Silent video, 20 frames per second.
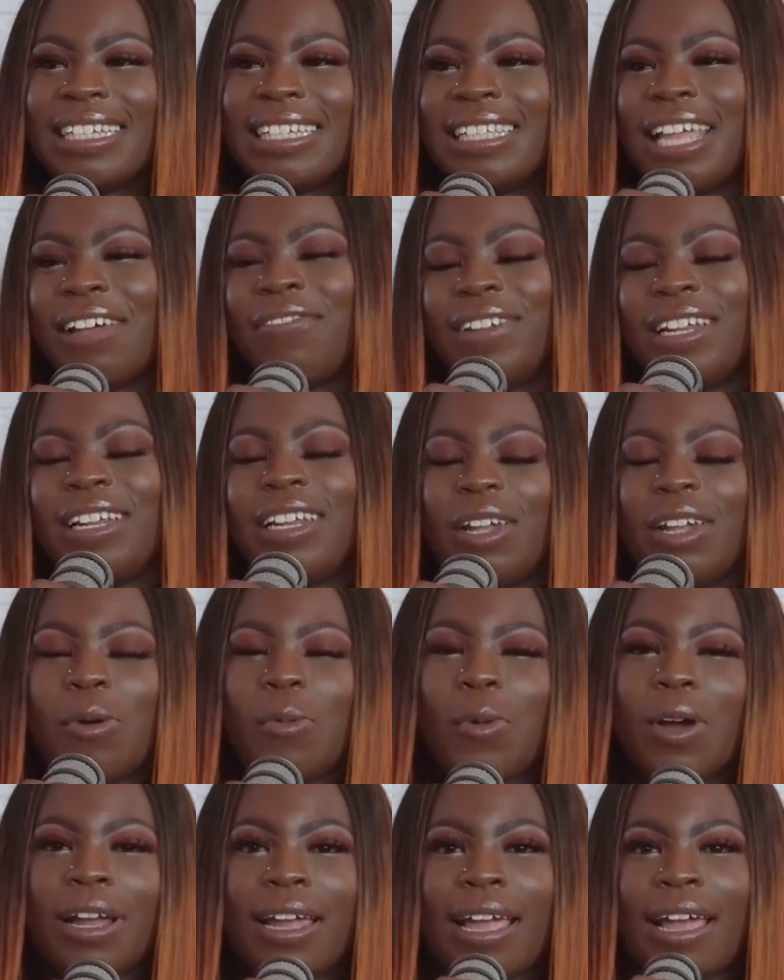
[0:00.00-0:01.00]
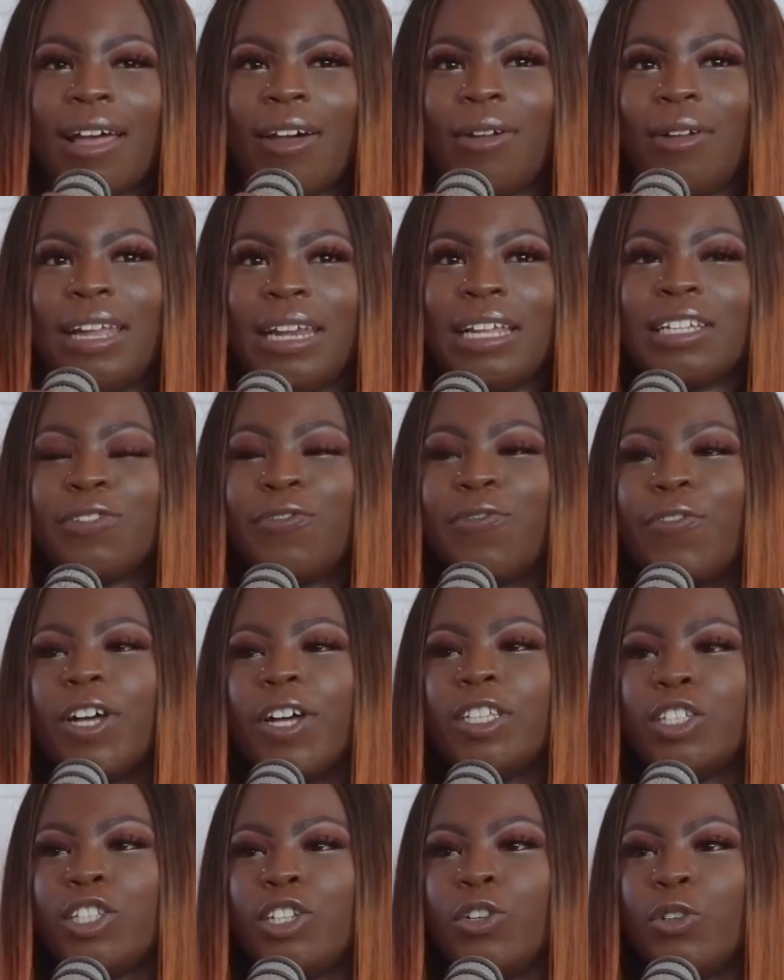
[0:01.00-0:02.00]
definitely a workout, and it's yes.
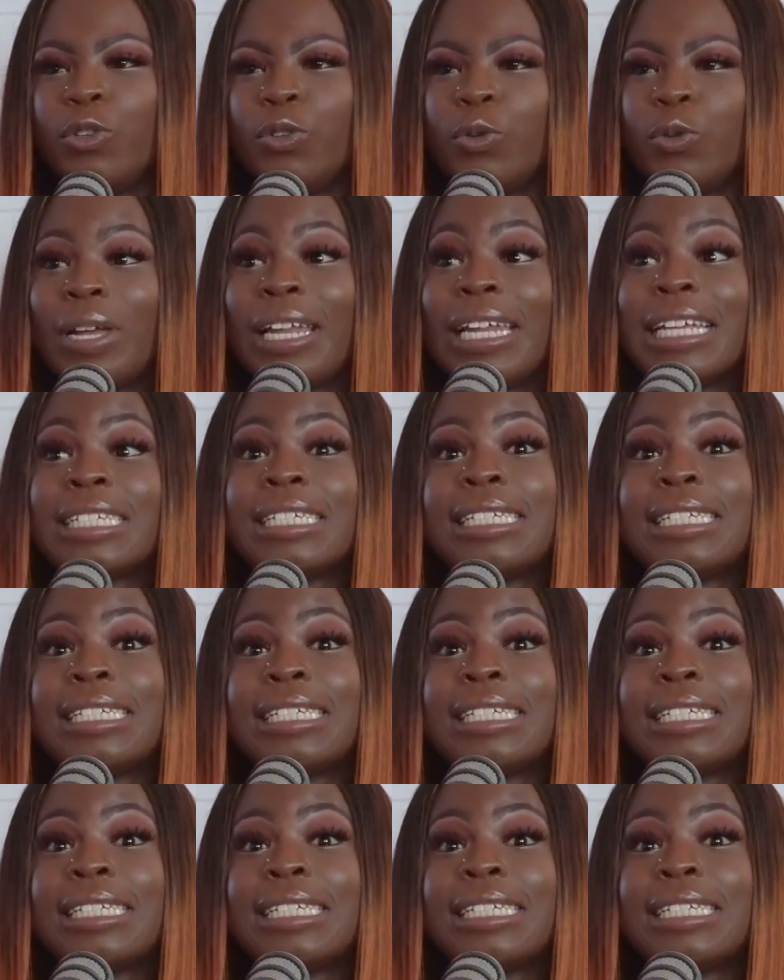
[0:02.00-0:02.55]
fun to do, and it's